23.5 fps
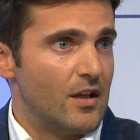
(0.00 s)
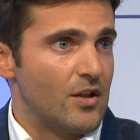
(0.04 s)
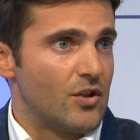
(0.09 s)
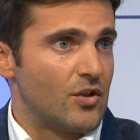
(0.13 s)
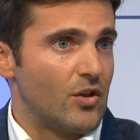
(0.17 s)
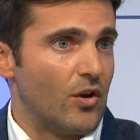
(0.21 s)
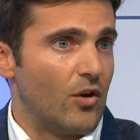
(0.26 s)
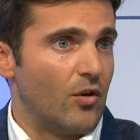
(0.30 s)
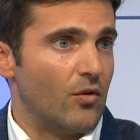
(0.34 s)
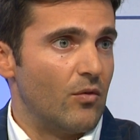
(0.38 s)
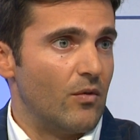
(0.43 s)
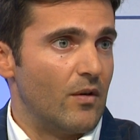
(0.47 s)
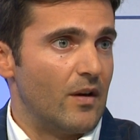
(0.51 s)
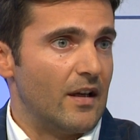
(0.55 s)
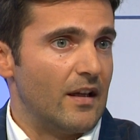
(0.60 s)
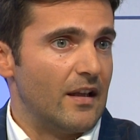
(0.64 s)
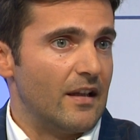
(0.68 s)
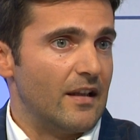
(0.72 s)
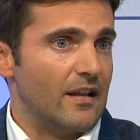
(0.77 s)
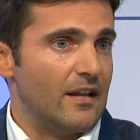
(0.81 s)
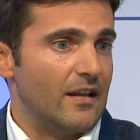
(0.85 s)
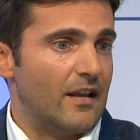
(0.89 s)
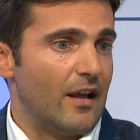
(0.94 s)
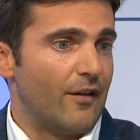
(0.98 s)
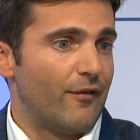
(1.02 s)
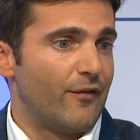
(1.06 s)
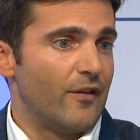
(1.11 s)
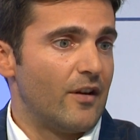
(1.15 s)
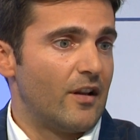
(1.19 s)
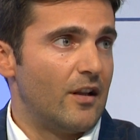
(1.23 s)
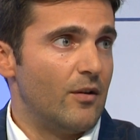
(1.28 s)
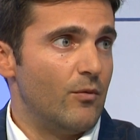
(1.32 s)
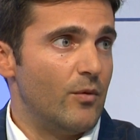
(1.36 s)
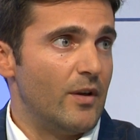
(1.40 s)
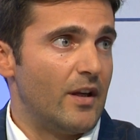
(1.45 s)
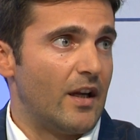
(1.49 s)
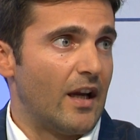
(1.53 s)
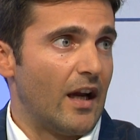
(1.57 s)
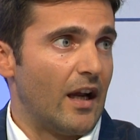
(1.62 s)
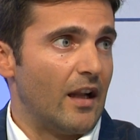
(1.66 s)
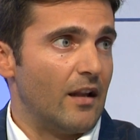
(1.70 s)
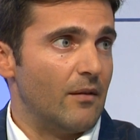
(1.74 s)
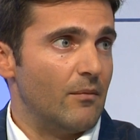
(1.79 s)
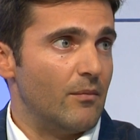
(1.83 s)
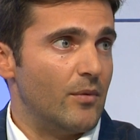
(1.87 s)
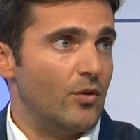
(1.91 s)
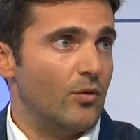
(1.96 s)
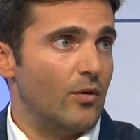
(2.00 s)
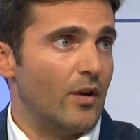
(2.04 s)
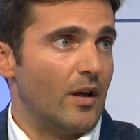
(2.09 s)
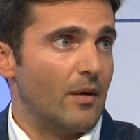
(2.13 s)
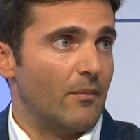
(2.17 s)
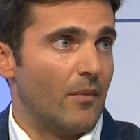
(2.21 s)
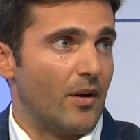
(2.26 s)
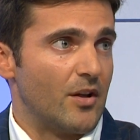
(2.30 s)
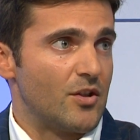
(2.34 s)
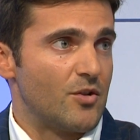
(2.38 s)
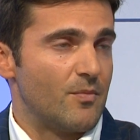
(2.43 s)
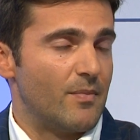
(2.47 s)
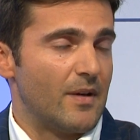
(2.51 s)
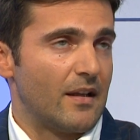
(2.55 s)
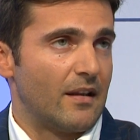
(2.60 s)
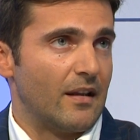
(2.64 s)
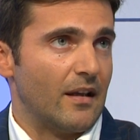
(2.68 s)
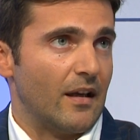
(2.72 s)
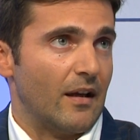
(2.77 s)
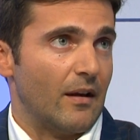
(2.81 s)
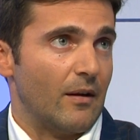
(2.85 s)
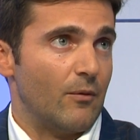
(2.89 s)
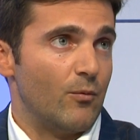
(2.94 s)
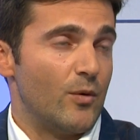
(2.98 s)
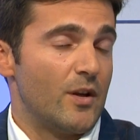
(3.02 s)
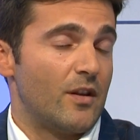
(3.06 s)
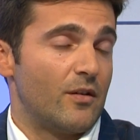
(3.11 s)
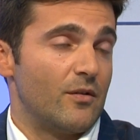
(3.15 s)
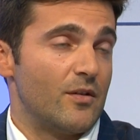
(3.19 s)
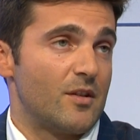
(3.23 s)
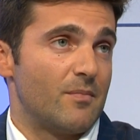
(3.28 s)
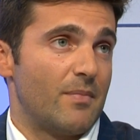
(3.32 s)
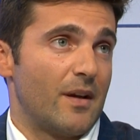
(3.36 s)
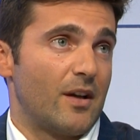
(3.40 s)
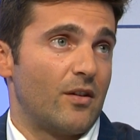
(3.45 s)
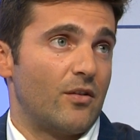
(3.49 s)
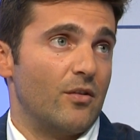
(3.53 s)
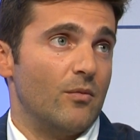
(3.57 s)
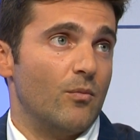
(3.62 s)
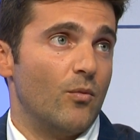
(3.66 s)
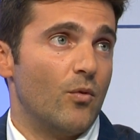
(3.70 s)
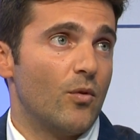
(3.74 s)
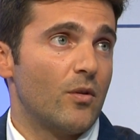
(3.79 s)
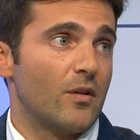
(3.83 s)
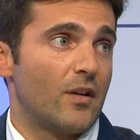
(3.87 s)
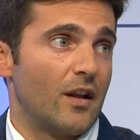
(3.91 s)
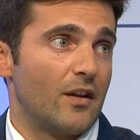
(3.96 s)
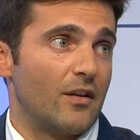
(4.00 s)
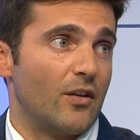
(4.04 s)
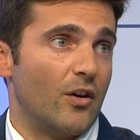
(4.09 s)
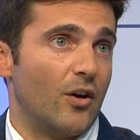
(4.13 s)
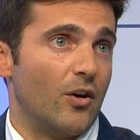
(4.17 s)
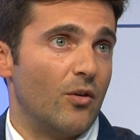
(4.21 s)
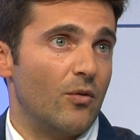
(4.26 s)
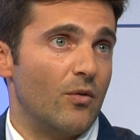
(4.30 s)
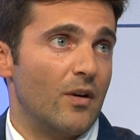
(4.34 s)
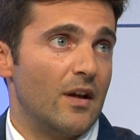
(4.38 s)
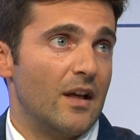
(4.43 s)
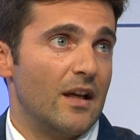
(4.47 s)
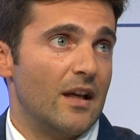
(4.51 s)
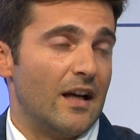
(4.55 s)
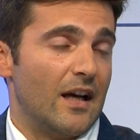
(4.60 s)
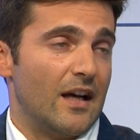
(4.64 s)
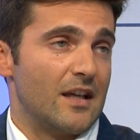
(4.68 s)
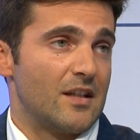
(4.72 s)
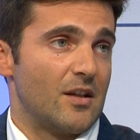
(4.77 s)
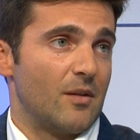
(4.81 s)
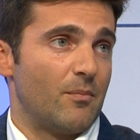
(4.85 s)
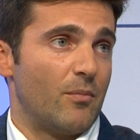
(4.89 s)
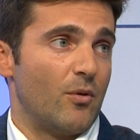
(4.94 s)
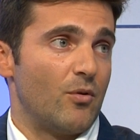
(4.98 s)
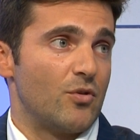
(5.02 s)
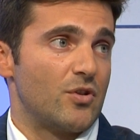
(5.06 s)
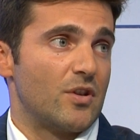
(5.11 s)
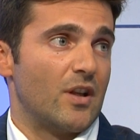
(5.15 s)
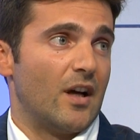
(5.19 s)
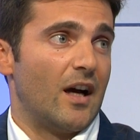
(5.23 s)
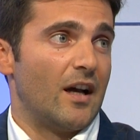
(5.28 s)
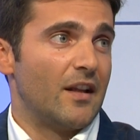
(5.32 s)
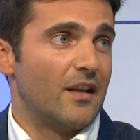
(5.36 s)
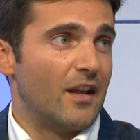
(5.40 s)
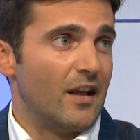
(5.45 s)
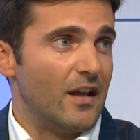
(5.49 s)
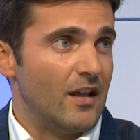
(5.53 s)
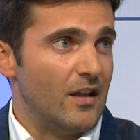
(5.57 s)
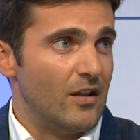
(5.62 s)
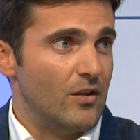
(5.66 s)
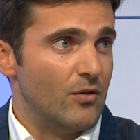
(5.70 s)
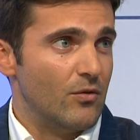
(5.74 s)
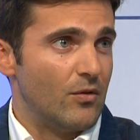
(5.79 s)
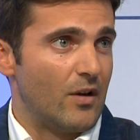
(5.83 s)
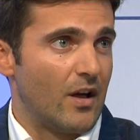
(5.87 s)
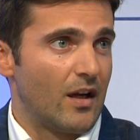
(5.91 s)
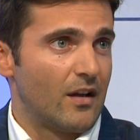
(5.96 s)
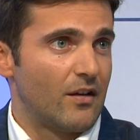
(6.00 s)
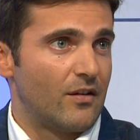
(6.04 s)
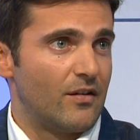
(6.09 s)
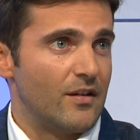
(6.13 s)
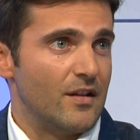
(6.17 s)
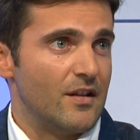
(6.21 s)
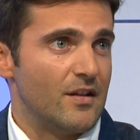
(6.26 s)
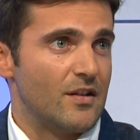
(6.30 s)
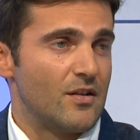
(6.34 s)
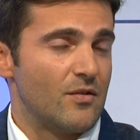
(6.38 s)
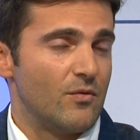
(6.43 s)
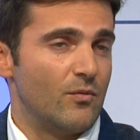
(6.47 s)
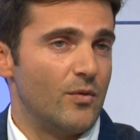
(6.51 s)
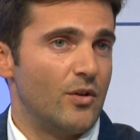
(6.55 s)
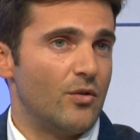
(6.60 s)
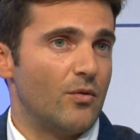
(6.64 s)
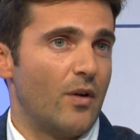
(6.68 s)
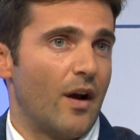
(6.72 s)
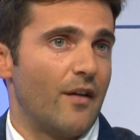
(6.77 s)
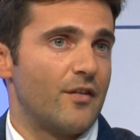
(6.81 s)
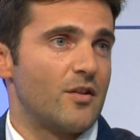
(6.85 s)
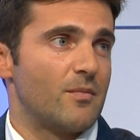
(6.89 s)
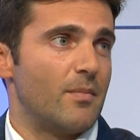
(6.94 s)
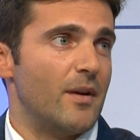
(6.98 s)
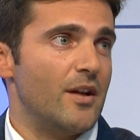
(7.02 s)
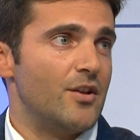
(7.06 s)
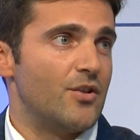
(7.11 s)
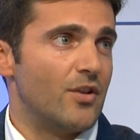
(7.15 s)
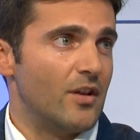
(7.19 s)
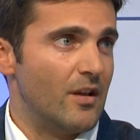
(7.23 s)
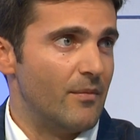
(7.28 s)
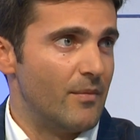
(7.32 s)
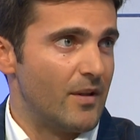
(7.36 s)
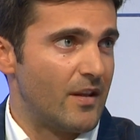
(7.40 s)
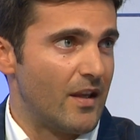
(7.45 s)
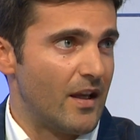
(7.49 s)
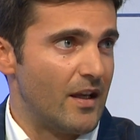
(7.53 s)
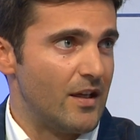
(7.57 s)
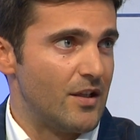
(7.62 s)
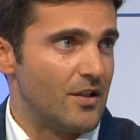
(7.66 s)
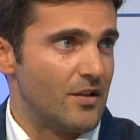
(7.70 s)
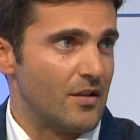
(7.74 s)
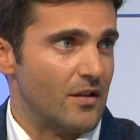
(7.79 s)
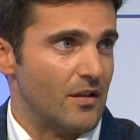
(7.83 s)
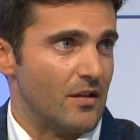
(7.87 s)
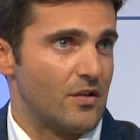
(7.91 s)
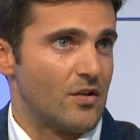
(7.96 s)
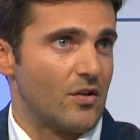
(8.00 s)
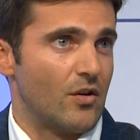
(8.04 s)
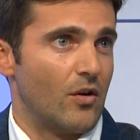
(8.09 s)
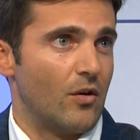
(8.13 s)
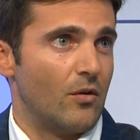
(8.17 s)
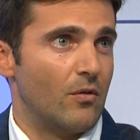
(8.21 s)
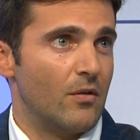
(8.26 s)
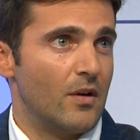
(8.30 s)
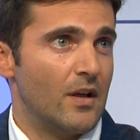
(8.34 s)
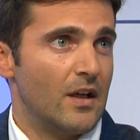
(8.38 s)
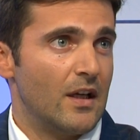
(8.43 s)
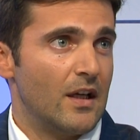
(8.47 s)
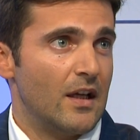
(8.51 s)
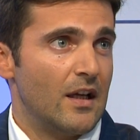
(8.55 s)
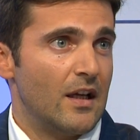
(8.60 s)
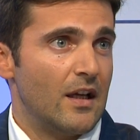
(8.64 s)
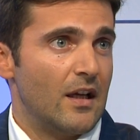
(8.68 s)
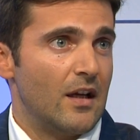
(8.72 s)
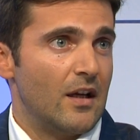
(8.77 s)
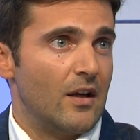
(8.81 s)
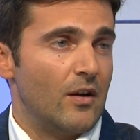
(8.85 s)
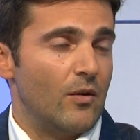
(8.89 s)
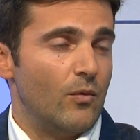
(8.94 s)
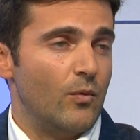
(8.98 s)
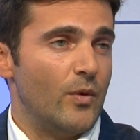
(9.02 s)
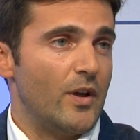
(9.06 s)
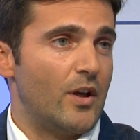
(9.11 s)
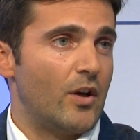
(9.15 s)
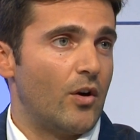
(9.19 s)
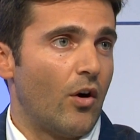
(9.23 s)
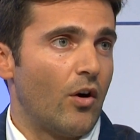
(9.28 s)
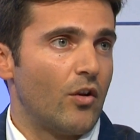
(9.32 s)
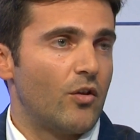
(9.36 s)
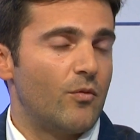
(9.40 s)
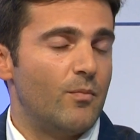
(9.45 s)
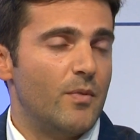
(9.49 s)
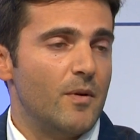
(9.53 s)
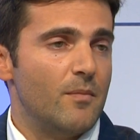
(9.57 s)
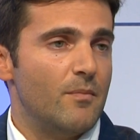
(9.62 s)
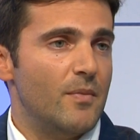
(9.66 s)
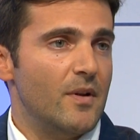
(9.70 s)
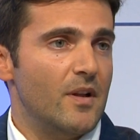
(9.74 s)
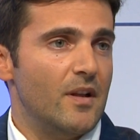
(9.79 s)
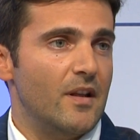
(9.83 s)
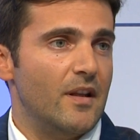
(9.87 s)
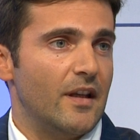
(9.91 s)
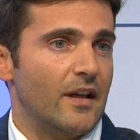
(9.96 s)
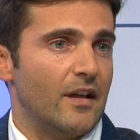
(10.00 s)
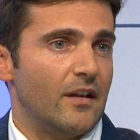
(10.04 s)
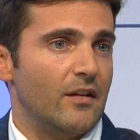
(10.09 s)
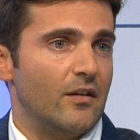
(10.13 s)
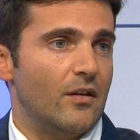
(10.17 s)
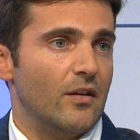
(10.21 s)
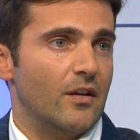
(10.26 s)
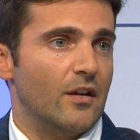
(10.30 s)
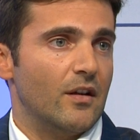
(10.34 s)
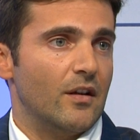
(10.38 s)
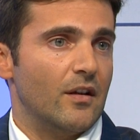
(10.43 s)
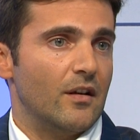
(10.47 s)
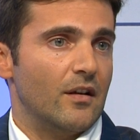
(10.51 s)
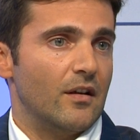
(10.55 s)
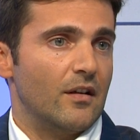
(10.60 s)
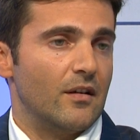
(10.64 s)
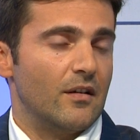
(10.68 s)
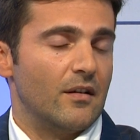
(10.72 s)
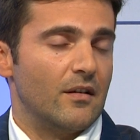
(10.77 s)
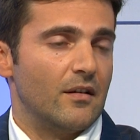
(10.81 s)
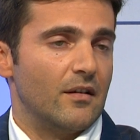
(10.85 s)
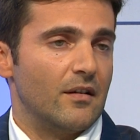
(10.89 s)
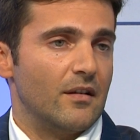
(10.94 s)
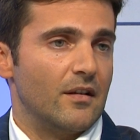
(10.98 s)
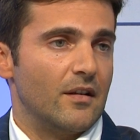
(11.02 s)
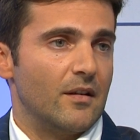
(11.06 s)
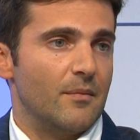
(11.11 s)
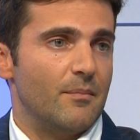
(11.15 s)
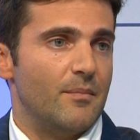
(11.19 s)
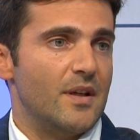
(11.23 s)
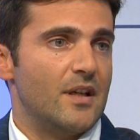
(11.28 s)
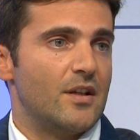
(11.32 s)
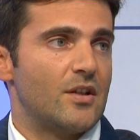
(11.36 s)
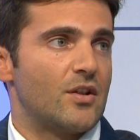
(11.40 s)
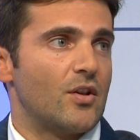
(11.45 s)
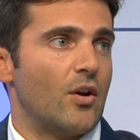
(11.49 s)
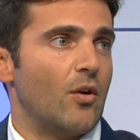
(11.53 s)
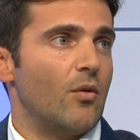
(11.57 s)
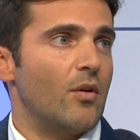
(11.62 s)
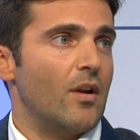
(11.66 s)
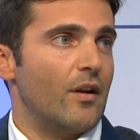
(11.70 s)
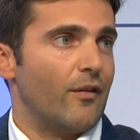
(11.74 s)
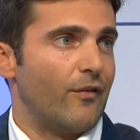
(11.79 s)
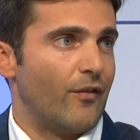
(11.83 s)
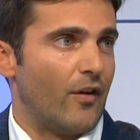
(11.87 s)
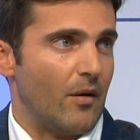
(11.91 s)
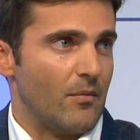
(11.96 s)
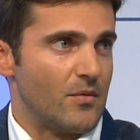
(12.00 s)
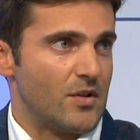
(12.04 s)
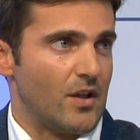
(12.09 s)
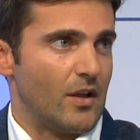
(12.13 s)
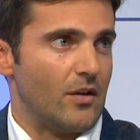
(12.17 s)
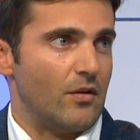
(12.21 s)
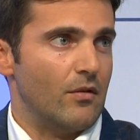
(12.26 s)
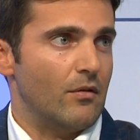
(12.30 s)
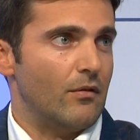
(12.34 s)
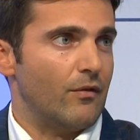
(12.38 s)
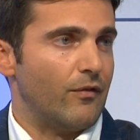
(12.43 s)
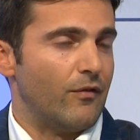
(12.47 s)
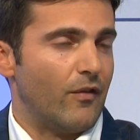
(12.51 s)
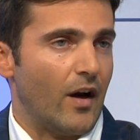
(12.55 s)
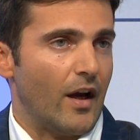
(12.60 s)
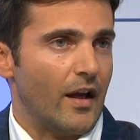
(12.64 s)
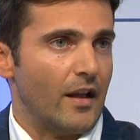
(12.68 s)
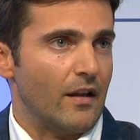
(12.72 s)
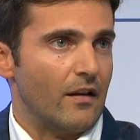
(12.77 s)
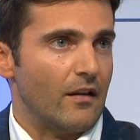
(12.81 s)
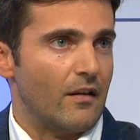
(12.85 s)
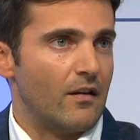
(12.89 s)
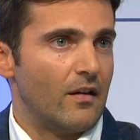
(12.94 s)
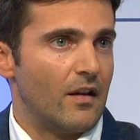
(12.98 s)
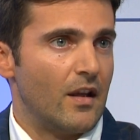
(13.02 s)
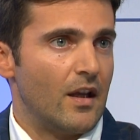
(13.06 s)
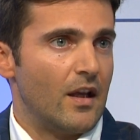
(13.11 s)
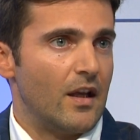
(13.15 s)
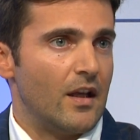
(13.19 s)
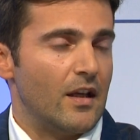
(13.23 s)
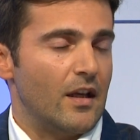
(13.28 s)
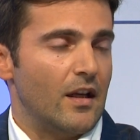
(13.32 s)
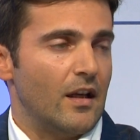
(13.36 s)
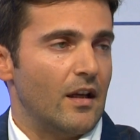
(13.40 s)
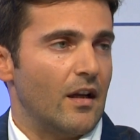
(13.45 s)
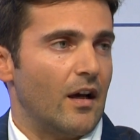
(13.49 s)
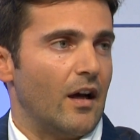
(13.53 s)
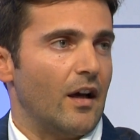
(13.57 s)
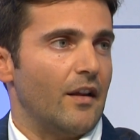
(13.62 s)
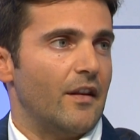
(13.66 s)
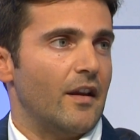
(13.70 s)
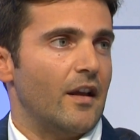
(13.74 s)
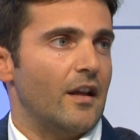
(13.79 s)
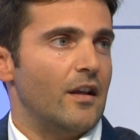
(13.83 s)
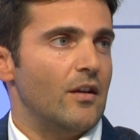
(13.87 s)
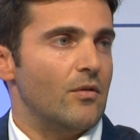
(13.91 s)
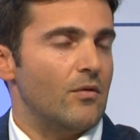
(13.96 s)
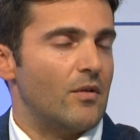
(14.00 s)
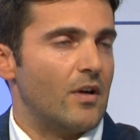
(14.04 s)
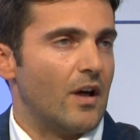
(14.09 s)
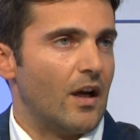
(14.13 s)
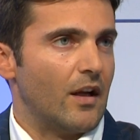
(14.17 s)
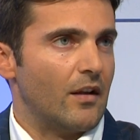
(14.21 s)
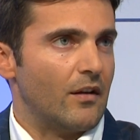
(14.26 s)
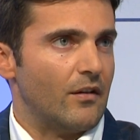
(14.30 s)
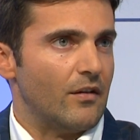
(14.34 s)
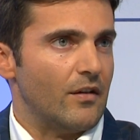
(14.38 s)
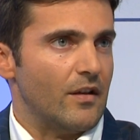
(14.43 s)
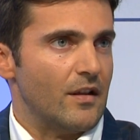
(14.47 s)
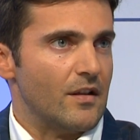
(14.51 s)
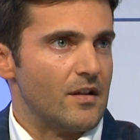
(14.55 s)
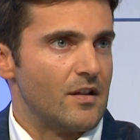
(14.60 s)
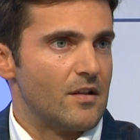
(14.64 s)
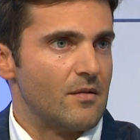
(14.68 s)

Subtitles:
So definitely we can be doing much better. With respect to Malta, though, as opposed to other EU countries, we do have spatial limitations. So we can't be building the big solar farms that you'll find in other EU countries,